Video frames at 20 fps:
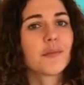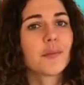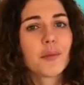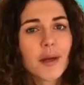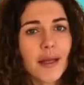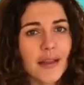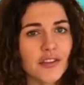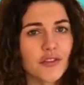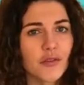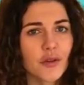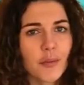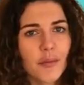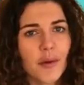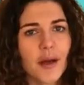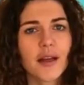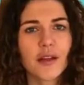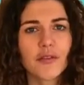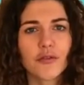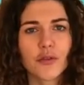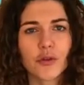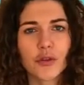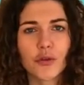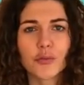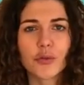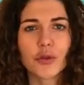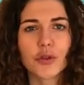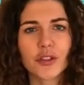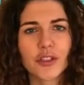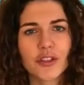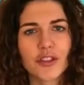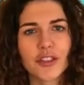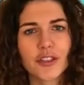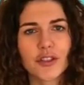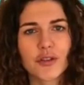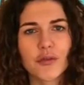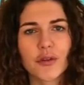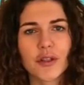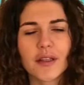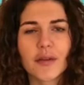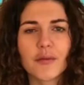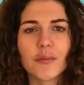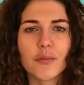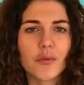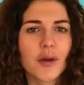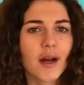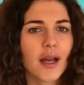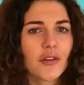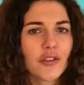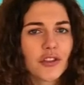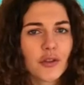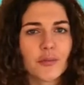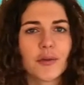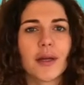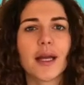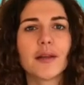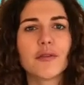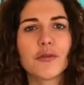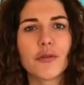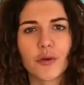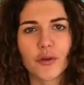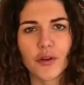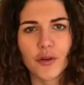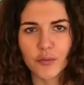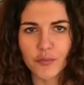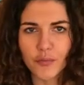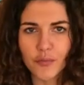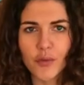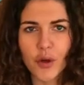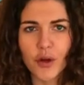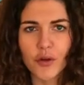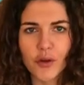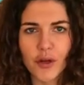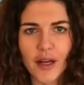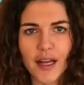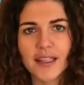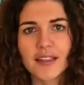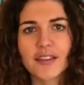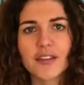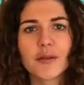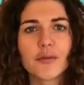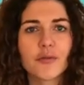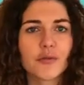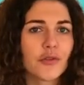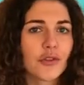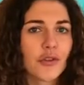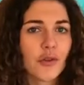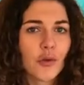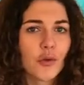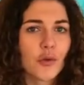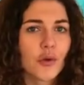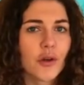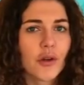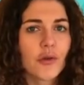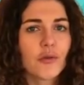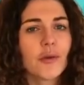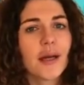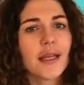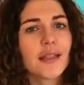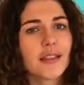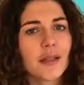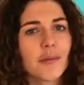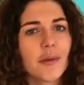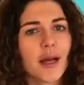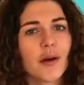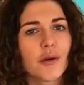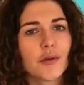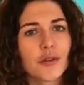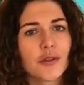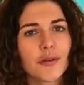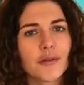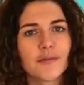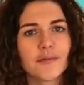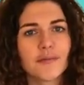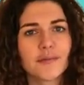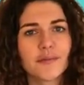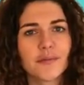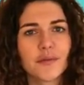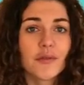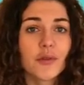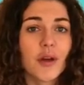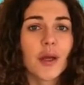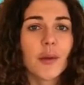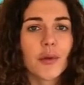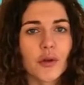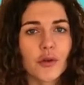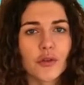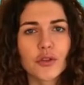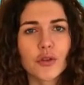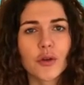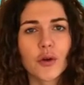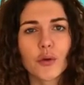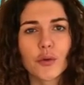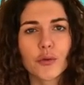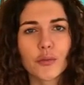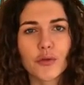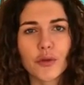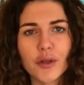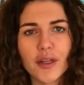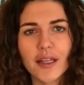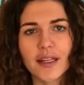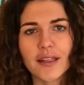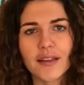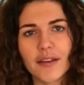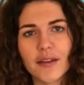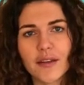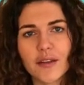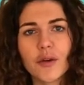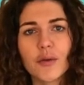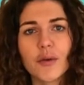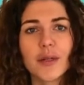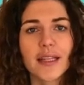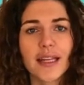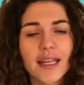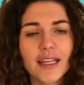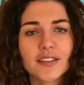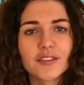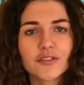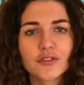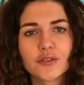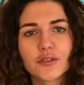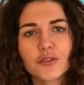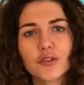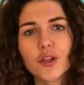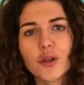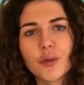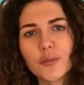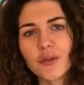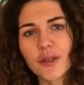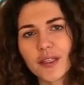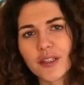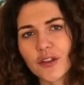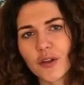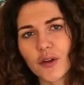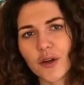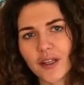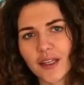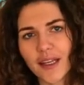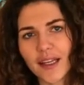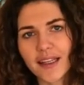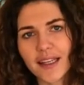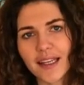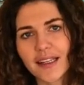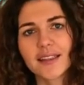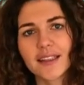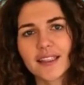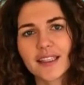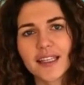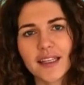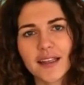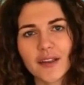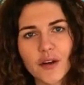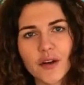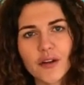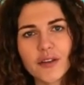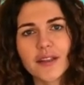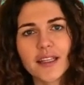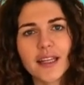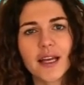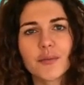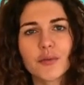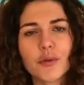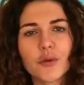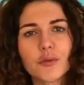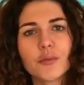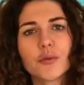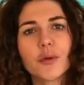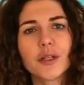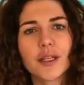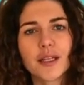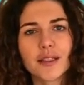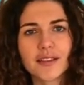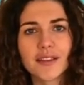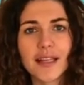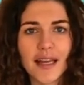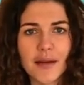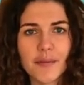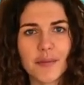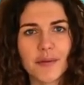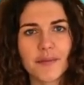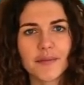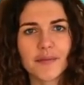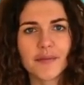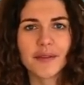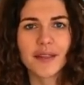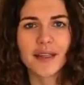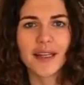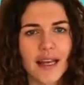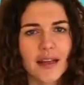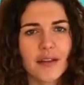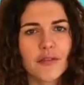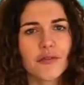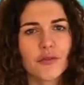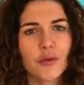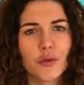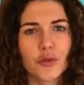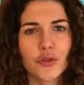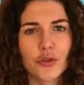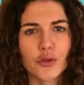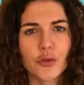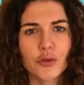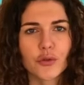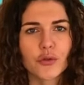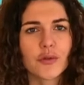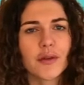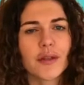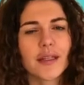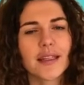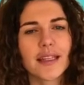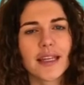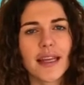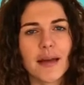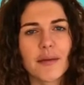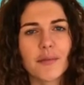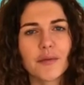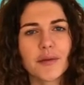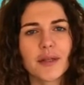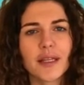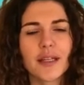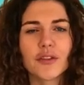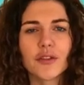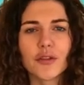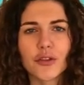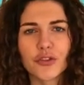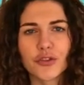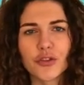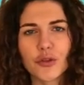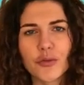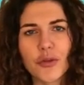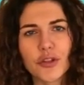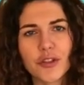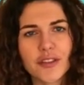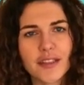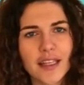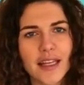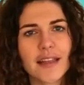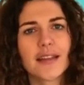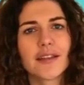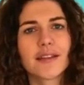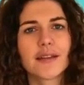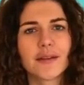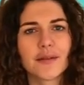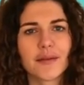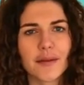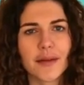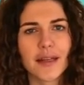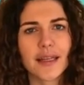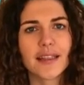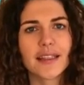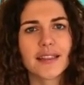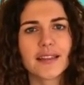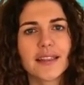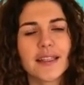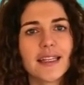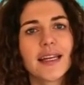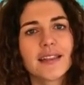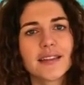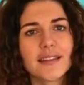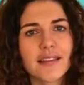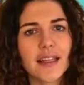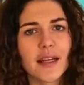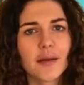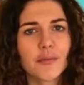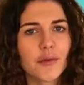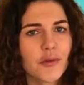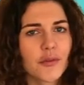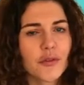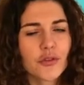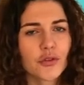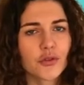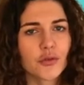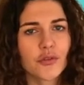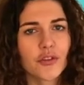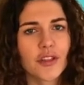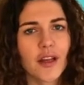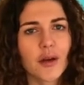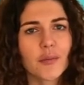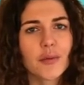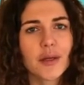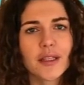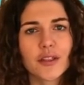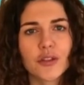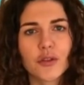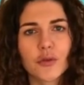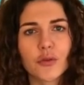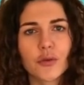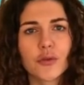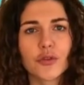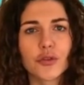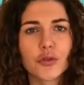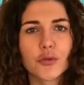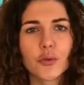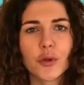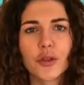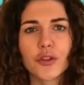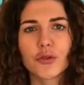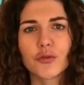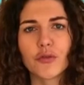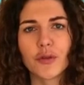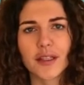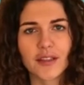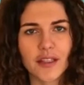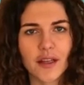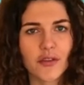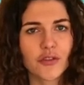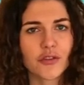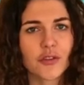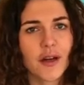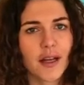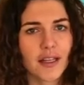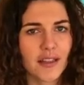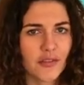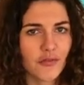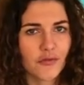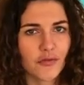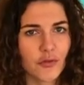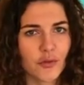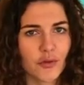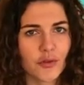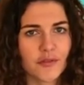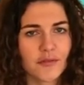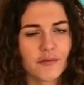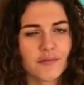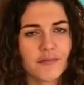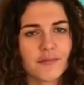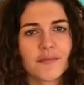Once you are part of your community, you can browse the platform, borrow items, or rent them out. To upload your own product, go again to the top right corner and click on the Upload Product tab. Add a photo, a name, and your description text, and in the next step, choose how many euros you want to rent out your item for.